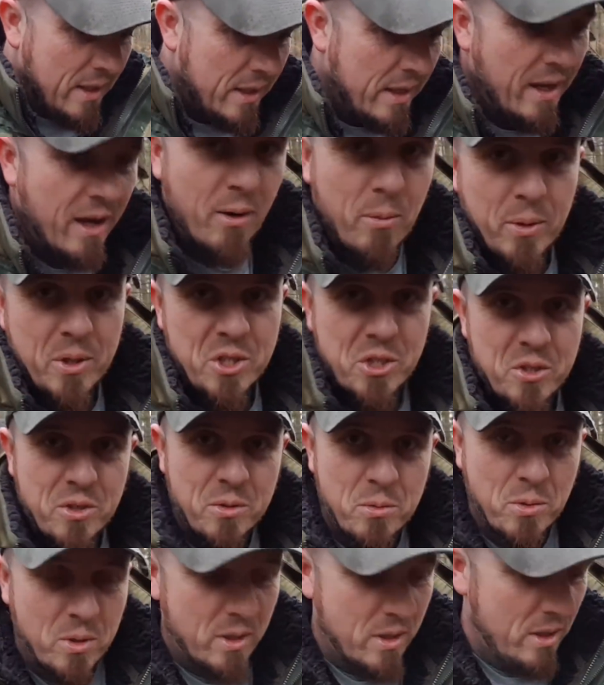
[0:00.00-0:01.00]
yeah, I wish
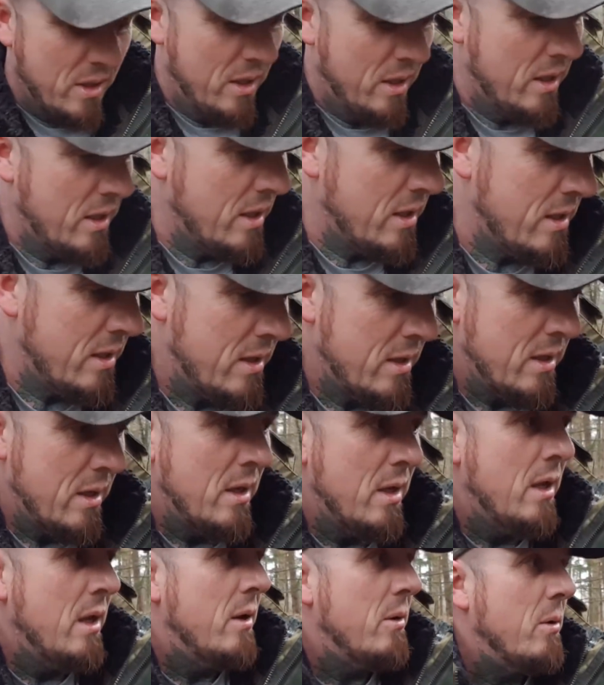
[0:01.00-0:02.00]
you
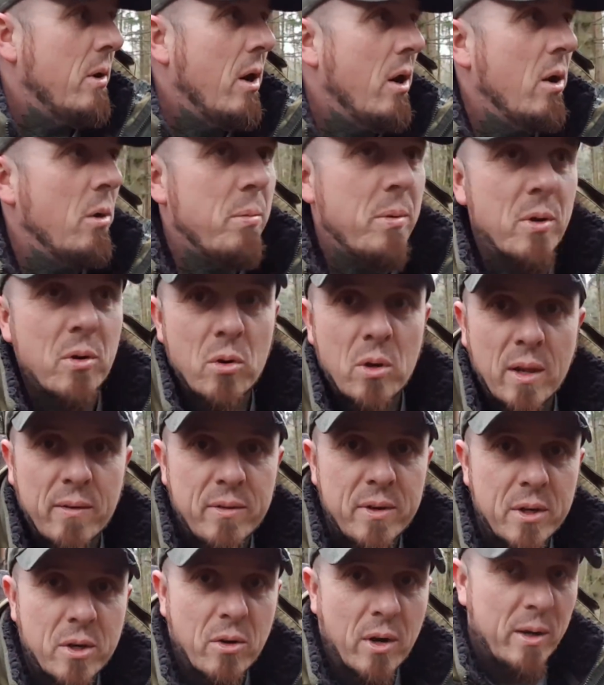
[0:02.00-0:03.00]
well, I hope you're all
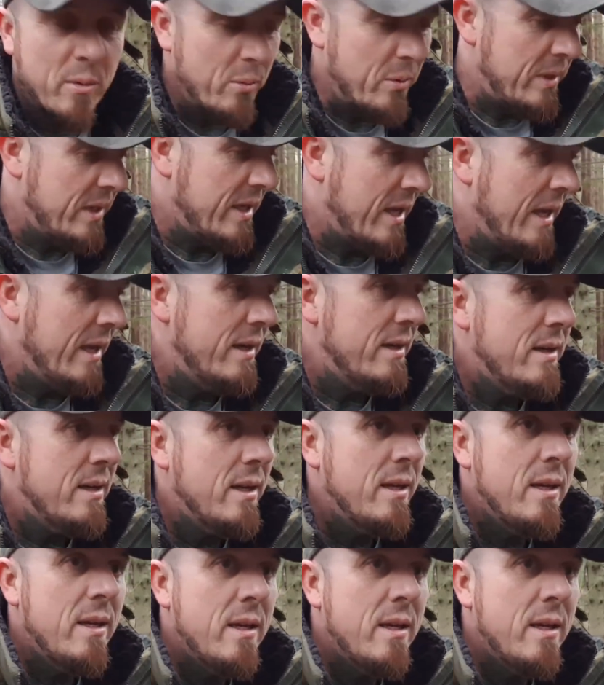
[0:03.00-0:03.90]
having a great weekend.